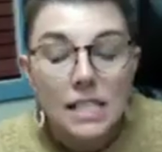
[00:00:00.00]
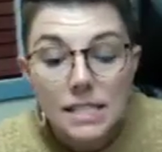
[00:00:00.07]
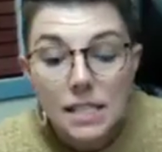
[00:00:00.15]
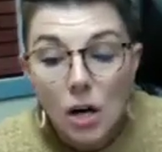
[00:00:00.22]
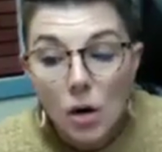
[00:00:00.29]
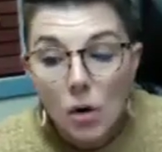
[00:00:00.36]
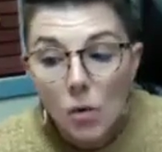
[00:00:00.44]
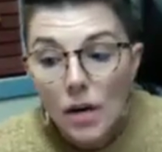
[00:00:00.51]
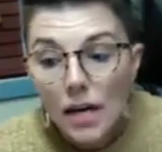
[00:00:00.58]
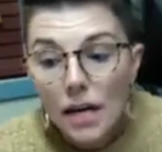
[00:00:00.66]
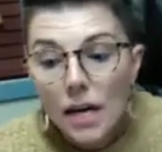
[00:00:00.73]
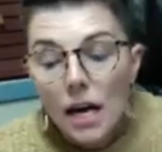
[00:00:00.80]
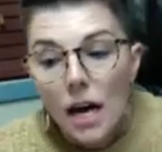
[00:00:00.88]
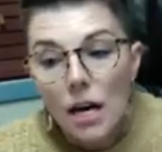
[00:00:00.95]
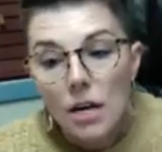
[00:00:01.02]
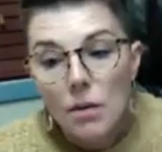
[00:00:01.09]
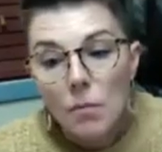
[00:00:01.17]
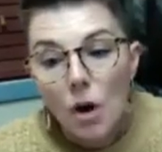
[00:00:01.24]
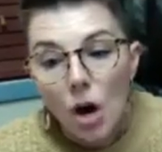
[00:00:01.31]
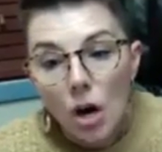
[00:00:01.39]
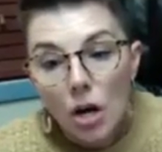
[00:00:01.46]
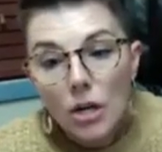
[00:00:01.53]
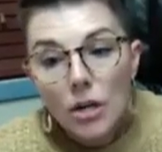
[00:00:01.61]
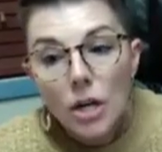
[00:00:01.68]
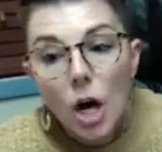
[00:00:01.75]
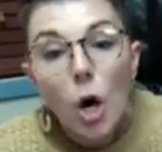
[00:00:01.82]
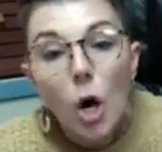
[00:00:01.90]
So
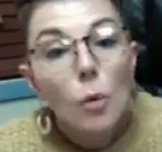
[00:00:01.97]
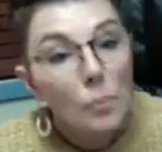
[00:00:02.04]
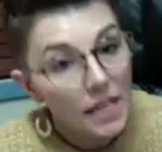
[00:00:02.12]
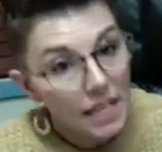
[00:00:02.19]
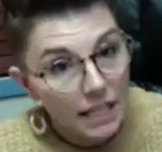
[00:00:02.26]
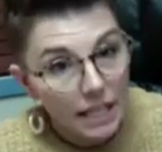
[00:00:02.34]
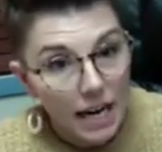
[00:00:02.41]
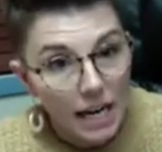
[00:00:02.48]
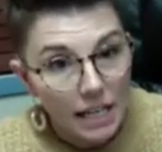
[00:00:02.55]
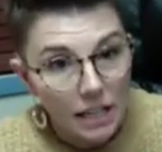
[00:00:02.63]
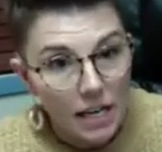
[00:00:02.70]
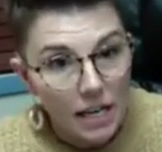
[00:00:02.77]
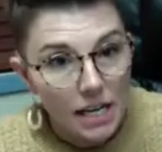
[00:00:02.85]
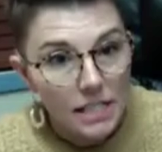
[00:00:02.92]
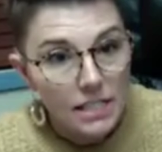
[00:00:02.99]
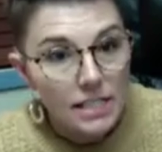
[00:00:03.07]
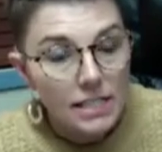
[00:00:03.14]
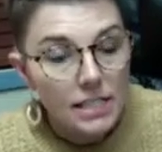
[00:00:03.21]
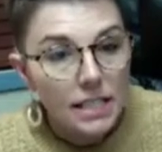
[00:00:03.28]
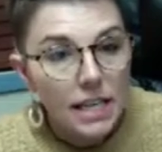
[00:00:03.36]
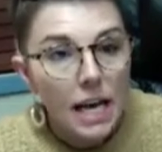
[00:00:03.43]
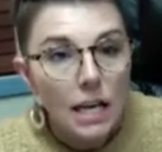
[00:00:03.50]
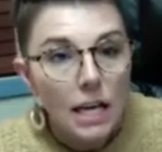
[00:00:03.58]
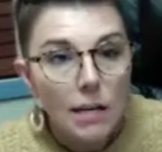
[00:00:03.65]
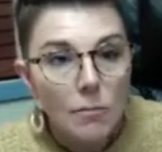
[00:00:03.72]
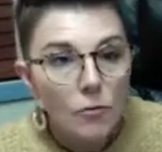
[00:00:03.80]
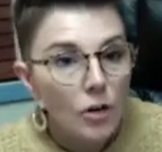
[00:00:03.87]
our opening guidelines
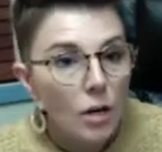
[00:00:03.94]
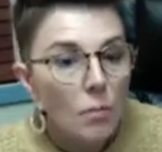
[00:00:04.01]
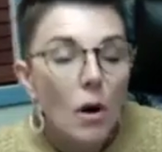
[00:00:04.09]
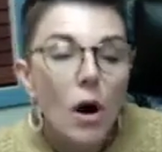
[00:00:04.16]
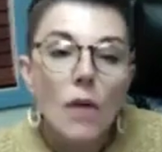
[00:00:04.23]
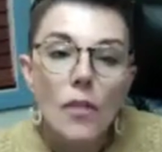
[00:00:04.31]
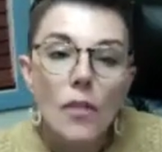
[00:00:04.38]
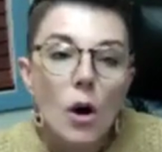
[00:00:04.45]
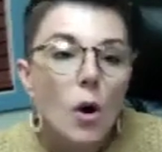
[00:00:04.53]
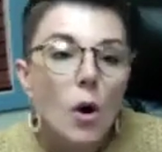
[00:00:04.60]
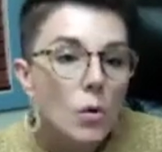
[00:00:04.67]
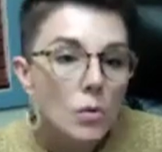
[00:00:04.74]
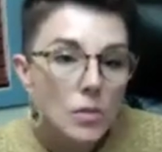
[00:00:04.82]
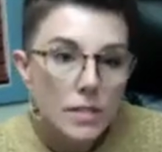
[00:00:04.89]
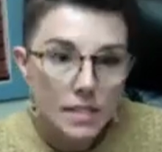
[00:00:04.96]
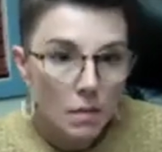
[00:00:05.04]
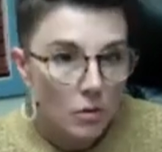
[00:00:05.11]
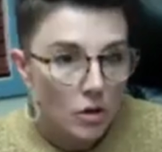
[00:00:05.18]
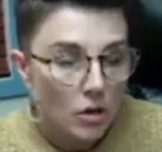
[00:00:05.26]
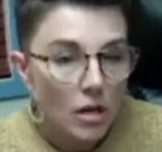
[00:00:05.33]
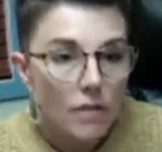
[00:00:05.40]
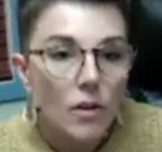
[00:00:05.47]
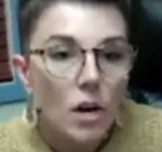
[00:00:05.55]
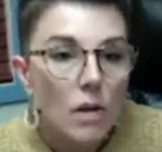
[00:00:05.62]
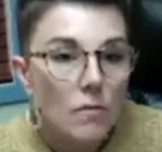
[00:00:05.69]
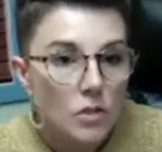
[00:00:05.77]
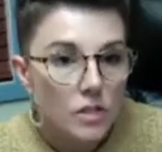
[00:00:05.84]
came from the whole summer of
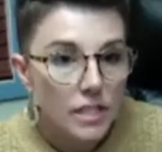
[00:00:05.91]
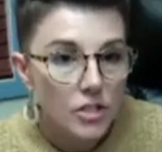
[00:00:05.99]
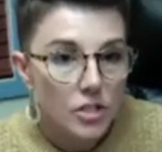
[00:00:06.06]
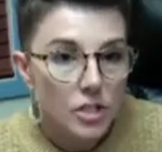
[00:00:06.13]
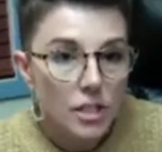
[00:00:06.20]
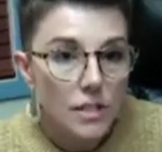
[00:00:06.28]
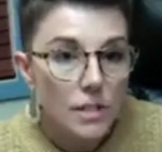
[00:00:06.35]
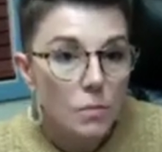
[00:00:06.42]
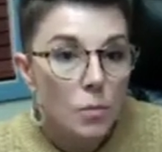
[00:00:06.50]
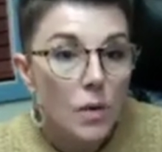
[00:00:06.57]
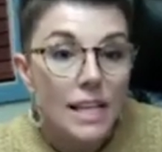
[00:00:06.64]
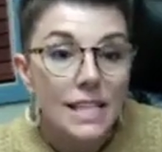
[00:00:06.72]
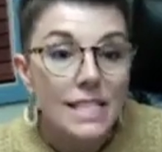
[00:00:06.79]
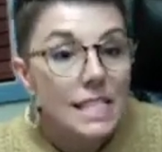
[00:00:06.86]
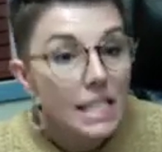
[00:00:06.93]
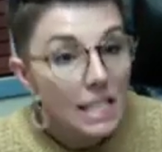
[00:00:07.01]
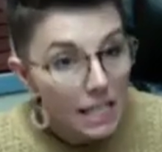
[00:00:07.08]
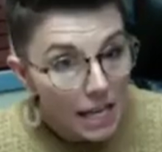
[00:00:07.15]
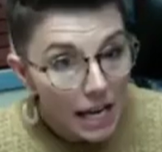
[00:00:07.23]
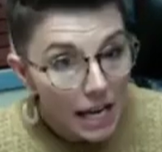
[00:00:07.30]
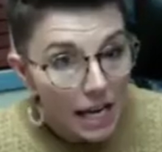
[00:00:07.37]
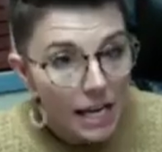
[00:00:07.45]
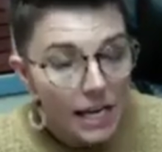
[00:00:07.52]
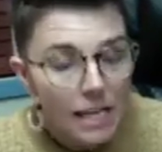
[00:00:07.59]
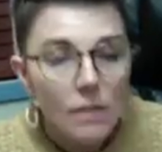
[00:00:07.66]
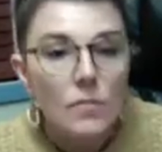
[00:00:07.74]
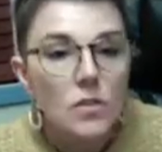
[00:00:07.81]
conversations with
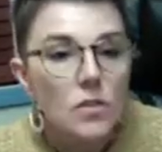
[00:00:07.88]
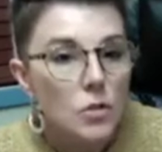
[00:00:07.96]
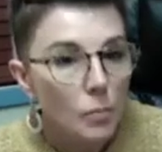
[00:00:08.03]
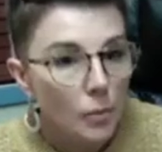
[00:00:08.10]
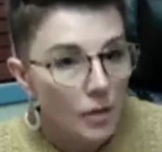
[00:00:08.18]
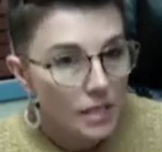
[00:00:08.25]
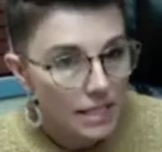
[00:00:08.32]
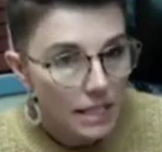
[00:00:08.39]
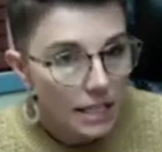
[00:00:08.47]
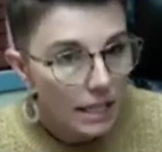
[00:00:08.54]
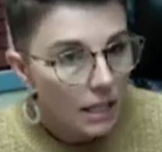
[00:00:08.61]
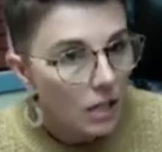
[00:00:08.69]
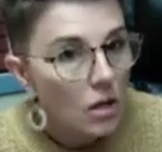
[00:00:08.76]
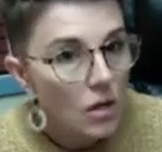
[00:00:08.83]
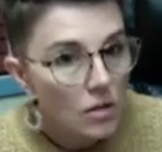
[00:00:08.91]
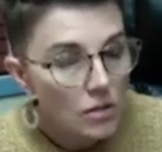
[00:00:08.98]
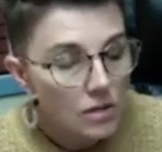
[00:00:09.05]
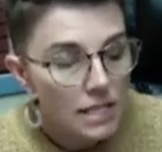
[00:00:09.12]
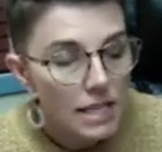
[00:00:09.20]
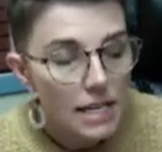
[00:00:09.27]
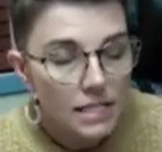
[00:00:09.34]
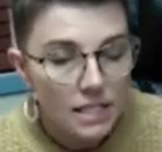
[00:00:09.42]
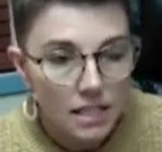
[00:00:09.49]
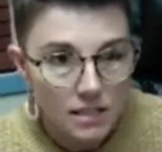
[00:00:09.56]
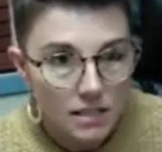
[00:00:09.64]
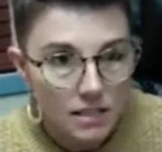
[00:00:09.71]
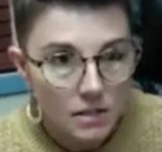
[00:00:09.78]
TEA, the superintendent calls that
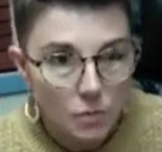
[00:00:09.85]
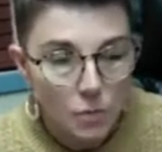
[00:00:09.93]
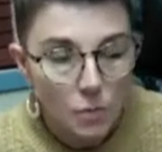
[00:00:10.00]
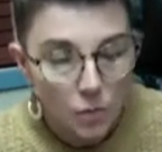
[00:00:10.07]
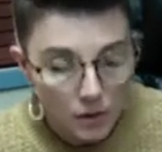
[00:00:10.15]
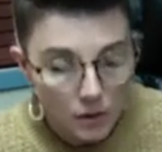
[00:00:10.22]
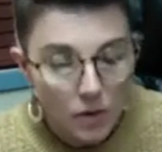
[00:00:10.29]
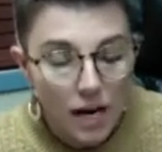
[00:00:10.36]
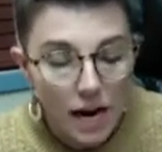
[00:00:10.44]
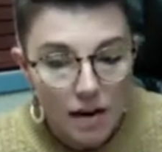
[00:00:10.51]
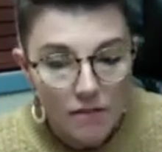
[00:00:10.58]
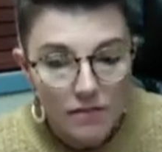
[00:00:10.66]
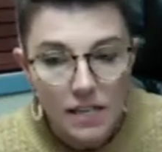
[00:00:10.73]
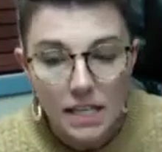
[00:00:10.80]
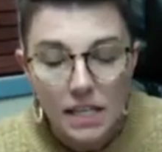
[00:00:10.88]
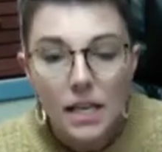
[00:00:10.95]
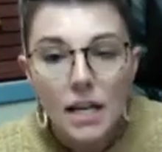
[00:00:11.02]
Texas we were having,